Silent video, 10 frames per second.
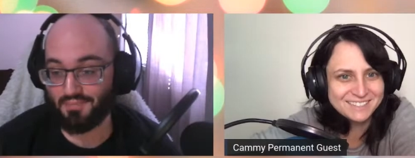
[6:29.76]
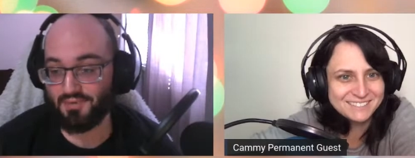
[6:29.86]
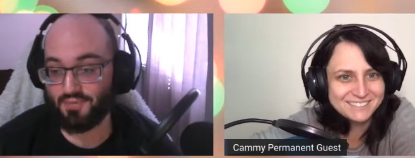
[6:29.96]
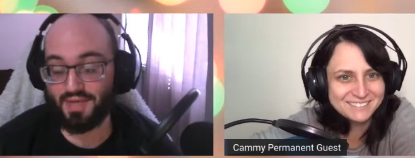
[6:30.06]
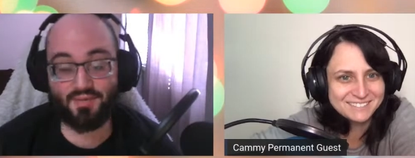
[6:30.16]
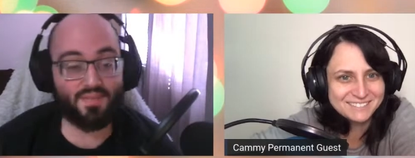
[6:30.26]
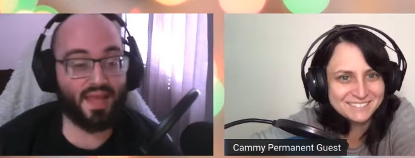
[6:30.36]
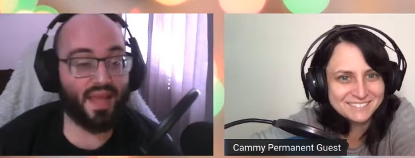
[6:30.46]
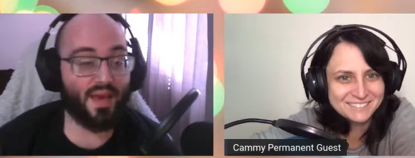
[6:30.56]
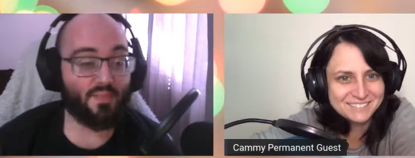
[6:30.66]
Speaker 1: comes from him
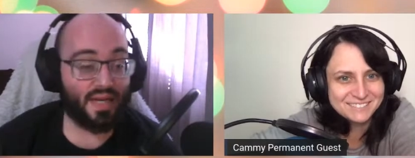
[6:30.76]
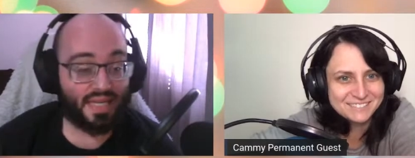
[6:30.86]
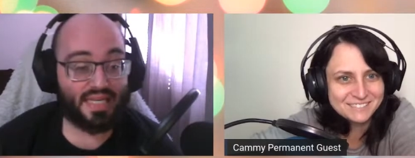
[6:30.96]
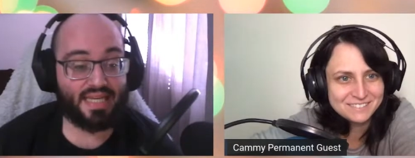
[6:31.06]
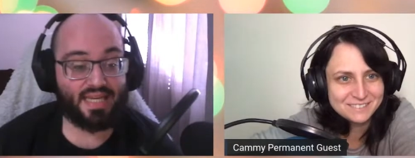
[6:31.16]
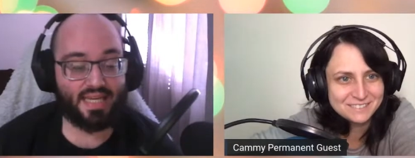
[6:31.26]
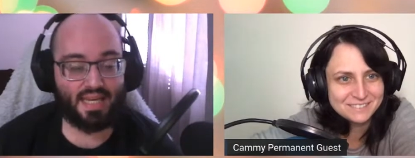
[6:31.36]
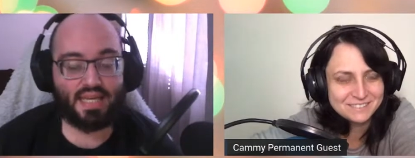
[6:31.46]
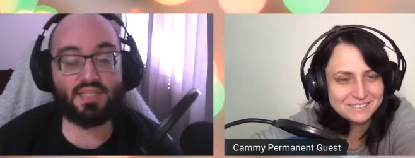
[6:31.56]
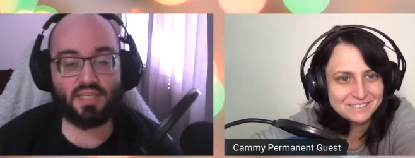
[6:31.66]
but he
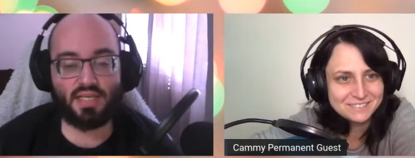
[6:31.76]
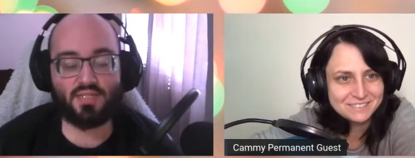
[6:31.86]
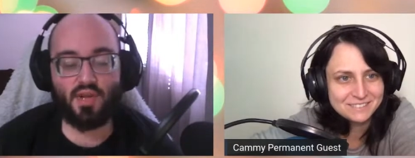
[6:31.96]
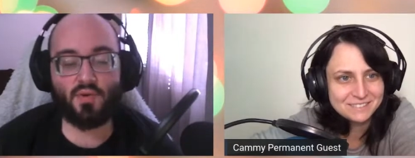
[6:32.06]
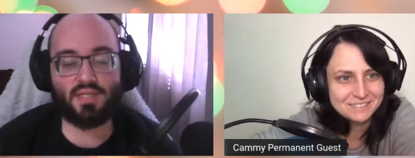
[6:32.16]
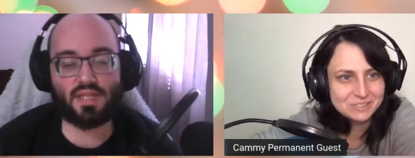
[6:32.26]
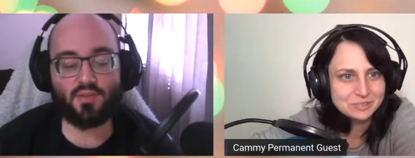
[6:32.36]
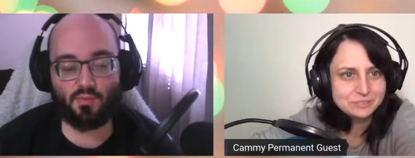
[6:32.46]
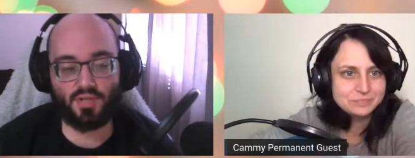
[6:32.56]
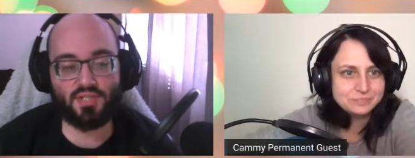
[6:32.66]
he's he's known as like
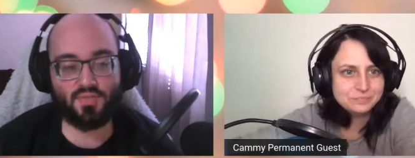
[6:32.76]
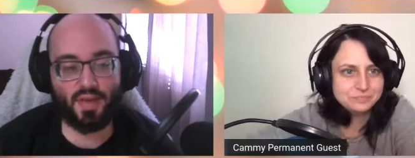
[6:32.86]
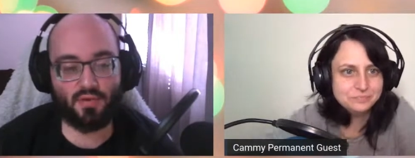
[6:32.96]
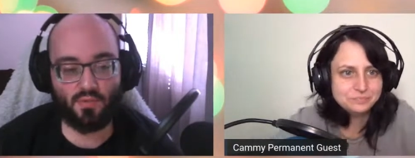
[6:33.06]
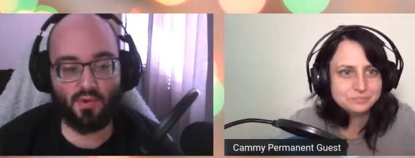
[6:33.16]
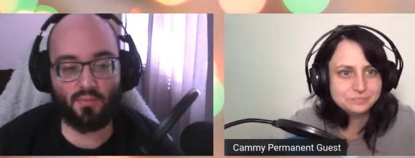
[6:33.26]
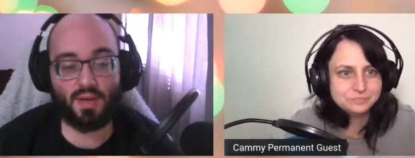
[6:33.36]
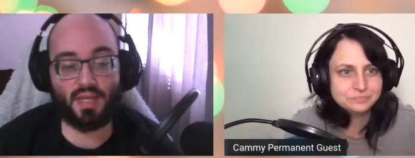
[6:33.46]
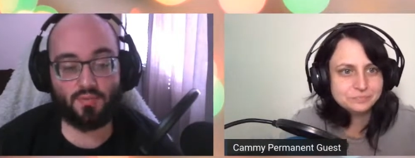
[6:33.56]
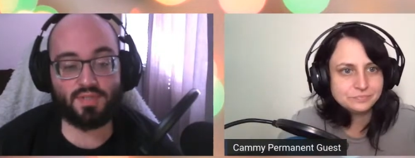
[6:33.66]
the richest man in rome
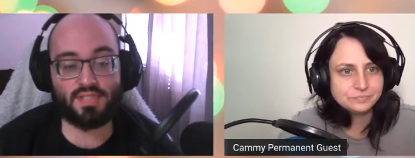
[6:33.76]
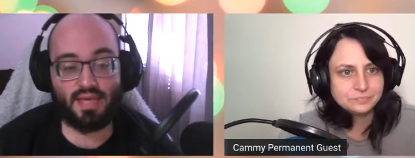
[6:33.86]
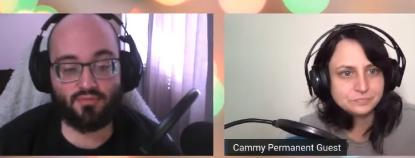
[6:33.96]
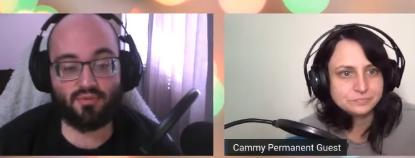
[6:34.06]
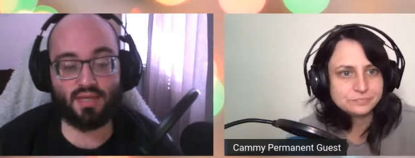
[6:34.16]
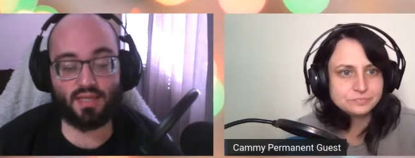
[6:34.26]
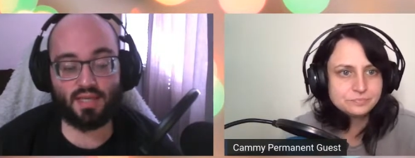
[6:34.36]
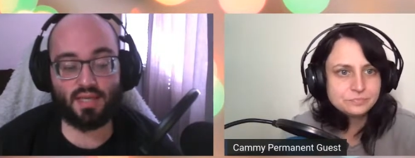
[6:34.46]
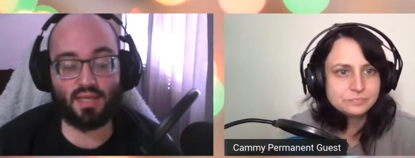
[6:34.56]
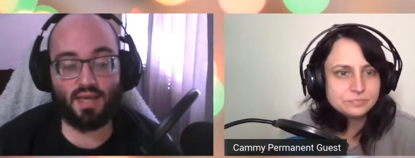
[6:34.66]
and he was
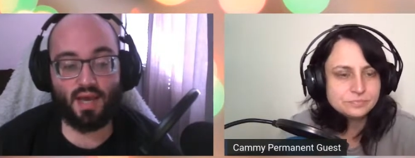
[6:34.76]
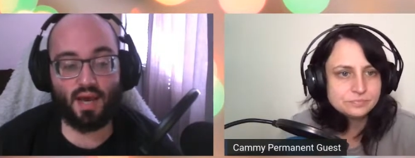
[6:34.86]
definitely